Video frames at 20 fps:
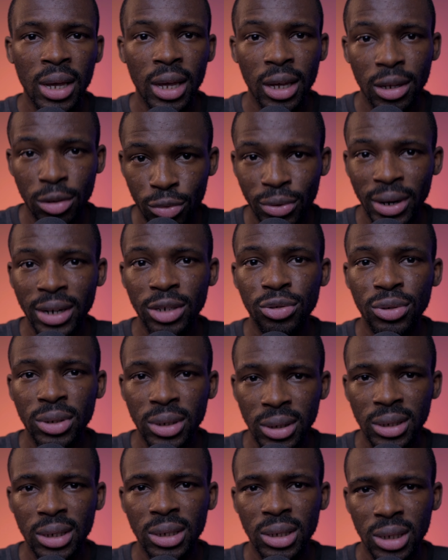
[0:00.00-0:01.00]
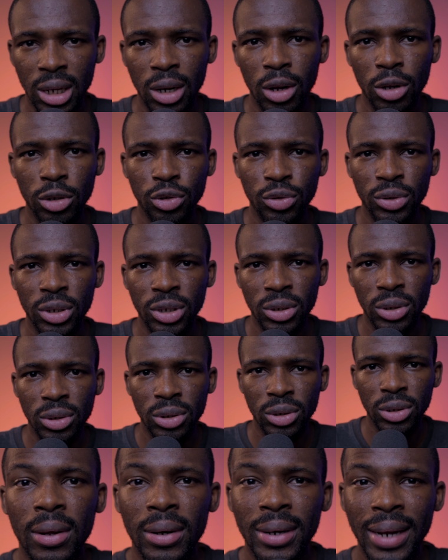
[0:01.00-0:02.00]
in rendering these
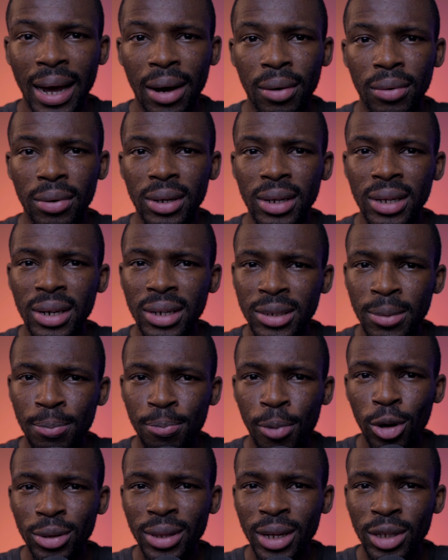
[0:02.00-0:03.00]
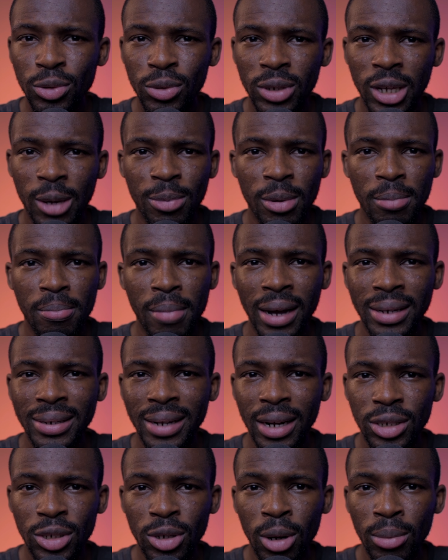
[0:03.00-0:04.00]
illustrations. Now, it is important to keep in mind
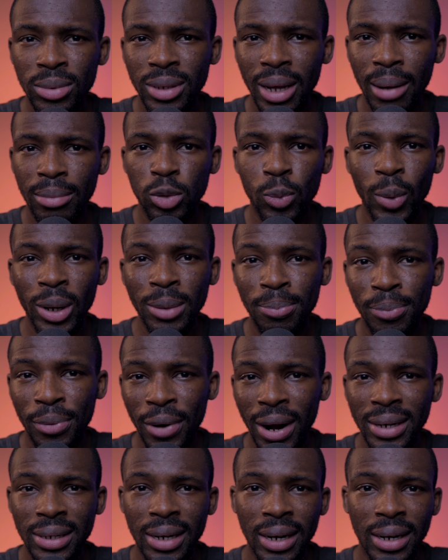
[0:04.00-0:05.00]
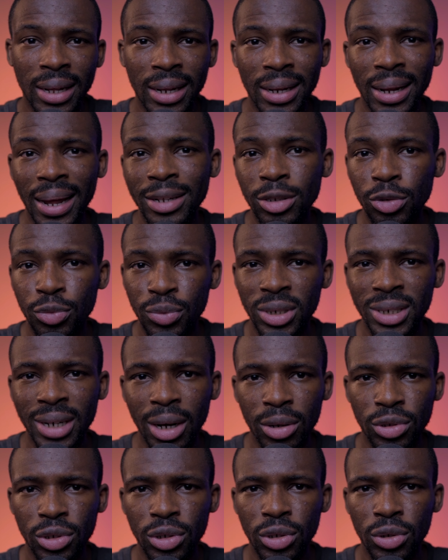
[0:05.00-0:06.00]
that sometimes when brand and client reach
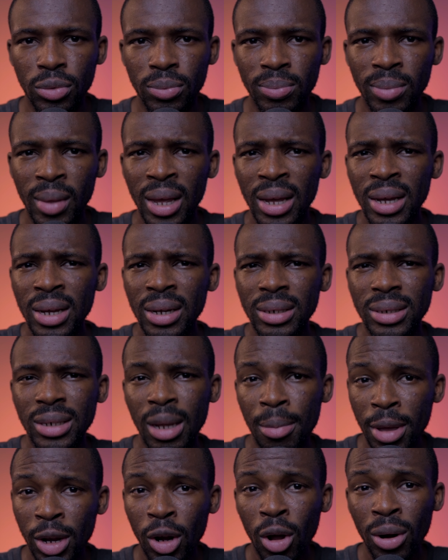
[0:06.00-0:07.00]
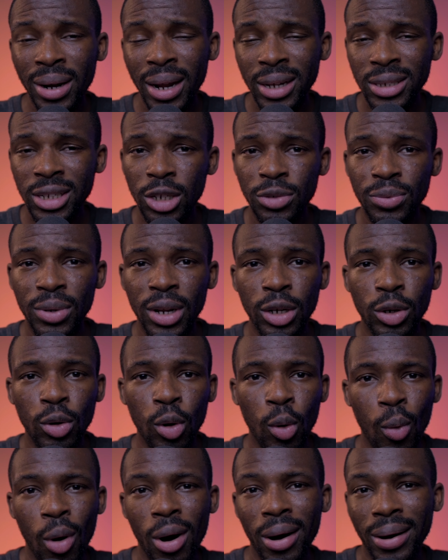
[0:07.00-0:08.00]
out to you, they may not necessarily know
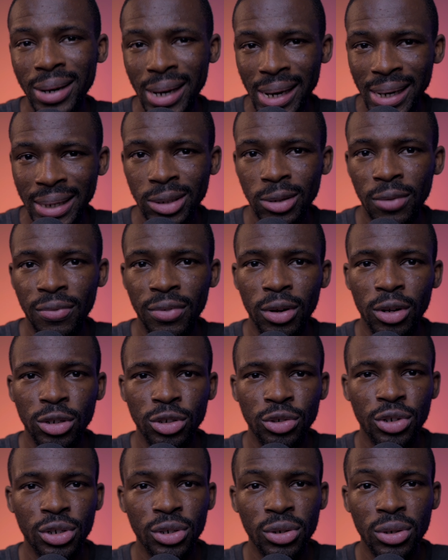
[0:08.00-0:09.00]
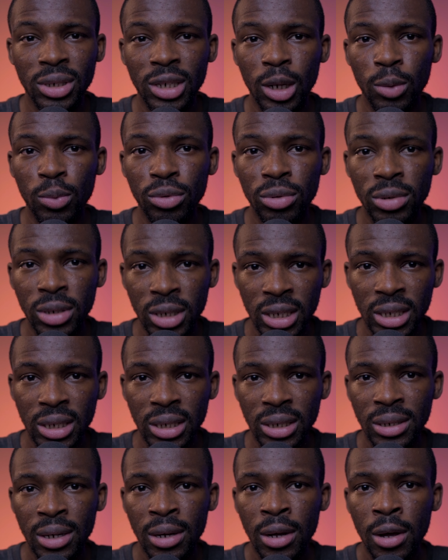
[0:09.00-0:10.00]
what kind of illustration they will
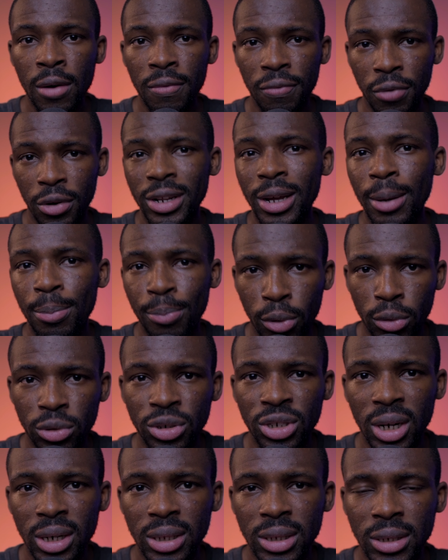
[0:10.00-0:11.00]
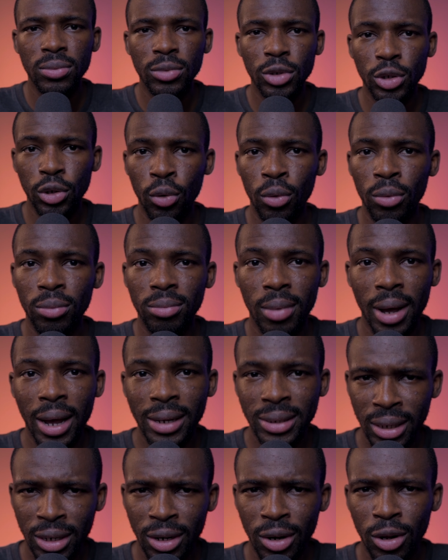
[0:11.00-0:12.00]
need for their project. So,
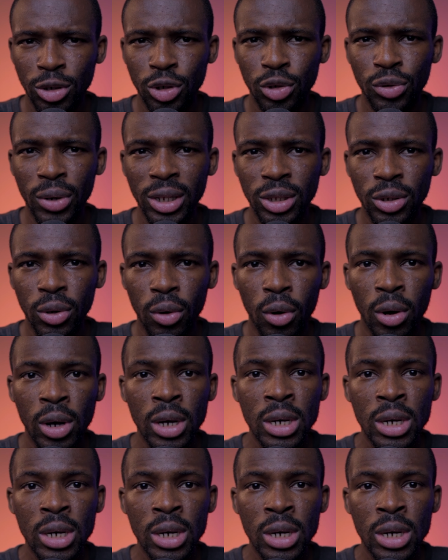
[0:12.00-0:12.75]
as an illustrator,